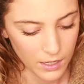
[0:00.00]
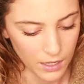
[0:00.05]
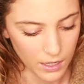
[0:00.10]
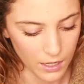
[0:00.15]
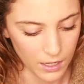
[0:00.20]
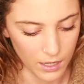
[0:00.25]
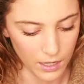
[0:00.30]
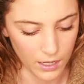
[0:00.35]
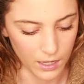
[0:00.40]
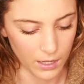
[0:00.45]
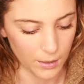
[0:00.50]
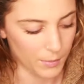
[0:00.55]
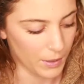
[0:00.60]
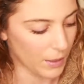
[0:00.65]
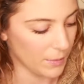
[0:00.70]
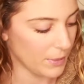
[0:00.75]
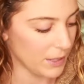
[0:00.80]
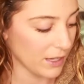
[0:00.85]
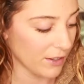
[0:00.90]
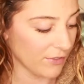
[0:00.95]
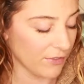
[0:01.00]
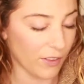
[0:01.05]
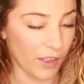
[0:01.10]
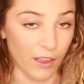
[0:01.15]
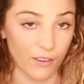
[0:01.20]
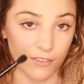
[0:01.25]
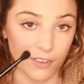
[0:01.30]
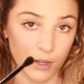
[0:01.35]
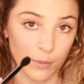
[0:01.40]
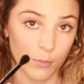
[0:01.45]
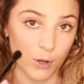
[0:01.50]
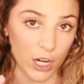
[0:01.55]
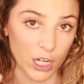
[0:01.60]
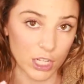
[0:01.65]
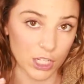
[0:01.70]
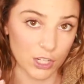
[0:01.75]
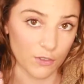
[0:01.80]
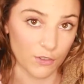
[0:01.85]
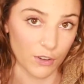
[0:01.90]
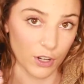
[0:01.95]
a big fluffy
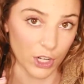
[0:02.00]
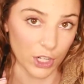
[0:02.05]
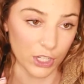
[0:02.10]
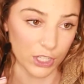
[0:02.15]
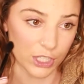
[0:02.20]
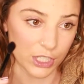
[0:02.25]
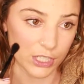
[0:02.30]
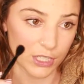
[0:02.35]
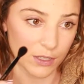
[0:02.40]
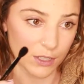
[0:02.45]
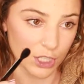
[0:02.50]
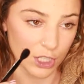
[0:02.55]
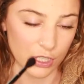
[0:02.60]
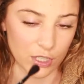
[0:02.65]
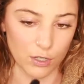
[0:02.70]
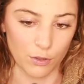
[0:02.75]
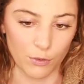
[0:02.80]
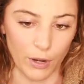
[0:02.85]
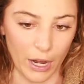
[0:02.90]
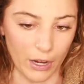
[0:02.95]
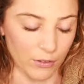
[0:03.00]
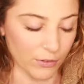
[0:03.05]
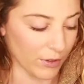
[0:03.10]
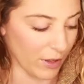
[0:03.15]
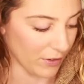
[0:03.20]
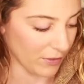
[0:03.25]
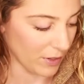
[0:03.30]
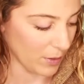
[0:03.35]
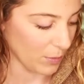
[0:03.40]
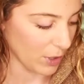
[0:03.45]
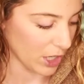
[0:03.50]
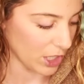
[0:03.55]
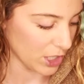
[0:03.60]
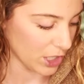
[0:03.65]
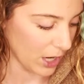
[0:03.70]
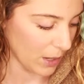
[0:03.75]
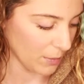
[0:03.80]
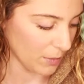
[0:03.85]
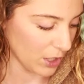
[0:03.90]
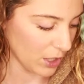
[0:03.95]
brush first, just a round fluffy brush.
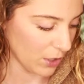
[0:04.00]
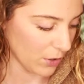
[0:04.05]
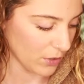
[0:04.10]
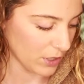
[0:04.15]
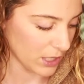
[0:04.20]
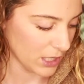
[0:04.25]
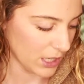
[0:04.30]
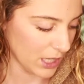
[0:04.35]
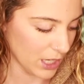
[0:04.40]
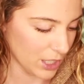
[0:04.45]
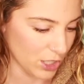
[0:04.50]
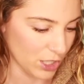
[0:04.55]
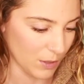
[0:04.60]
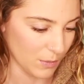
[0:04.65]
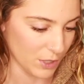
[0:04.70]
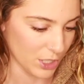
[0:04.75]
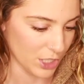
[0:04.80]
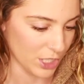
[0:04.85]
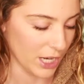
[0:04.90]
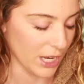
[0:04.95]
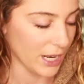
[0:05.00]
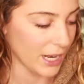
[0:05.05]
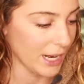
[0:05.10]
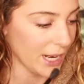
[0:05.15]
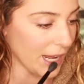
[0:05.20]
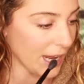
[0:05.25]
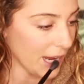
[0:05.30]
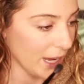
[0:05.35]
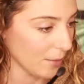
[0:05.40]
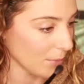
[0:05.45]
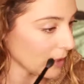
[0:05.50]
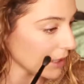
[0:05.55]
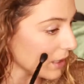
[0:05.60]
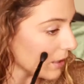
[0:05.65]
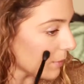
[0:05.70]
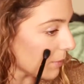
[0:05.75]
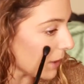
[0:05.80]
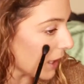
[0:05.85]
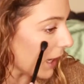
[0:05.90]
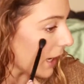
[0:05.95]
I'm gonna go into that shimmer shade, and I am gonna
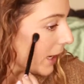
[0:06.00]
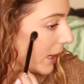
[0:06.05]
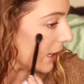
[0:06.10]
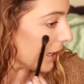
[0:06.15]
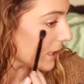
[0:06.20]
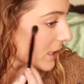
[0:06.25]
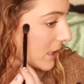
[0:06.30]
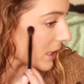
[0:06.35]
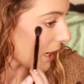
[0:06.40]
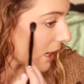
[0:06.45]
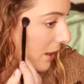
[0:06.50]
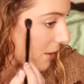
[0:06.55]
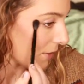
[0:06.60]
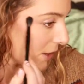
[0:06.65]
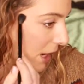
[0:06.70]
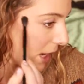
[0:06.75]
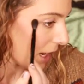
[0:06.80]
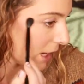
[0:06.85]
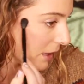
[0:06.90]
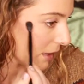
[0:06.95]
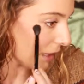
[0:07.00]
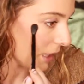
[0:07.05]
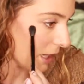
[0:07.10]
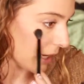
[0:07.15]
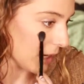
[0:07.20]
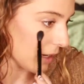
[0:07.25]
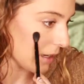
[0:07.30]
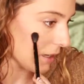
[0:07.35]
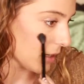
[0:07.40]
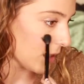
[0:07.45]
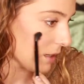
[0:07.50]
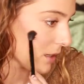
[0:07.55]
apply it as kind of a highlight.